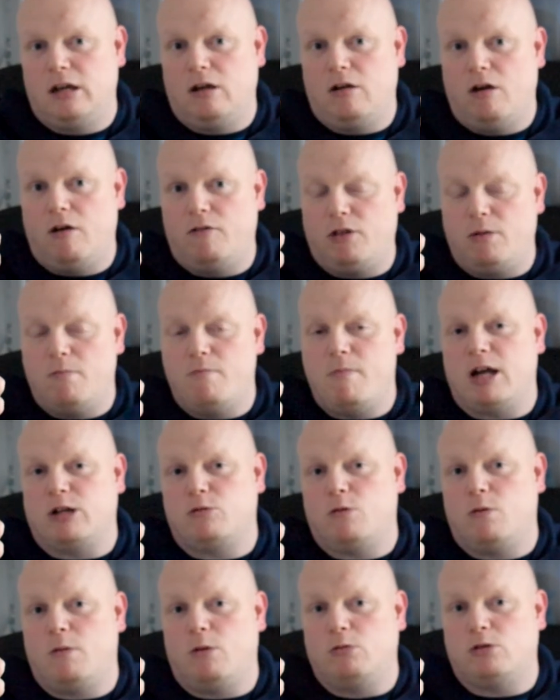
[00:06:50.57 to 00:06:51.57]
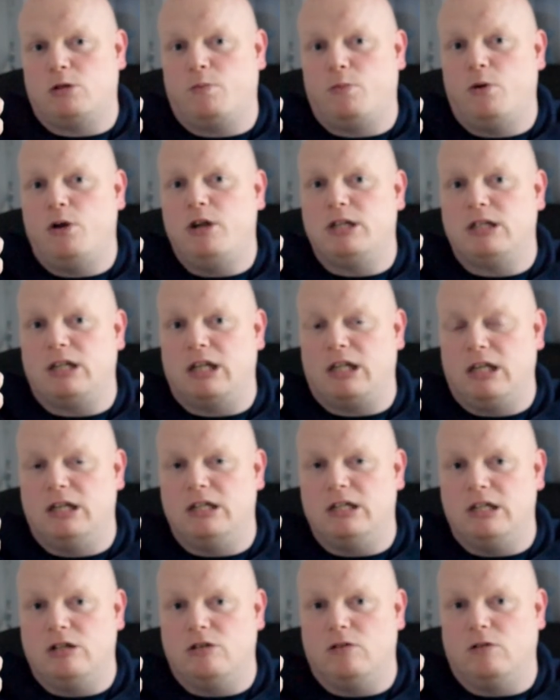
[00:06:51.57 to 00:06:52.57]
of the maximum amount of points that
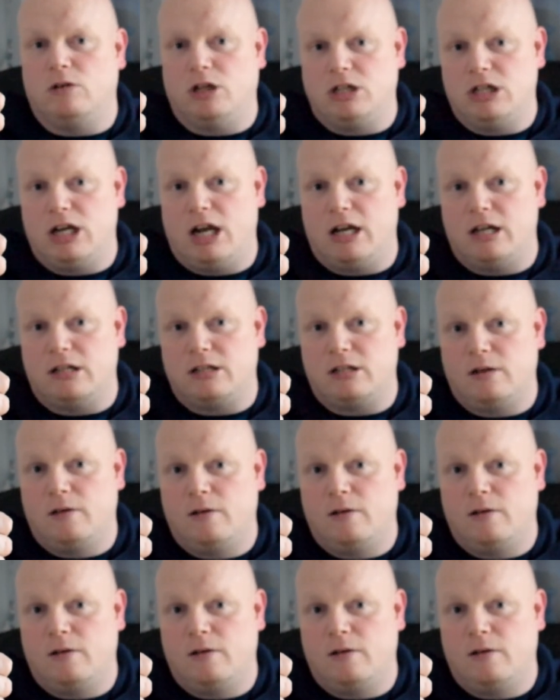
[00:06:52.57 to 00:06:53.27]
Disney's going to charge.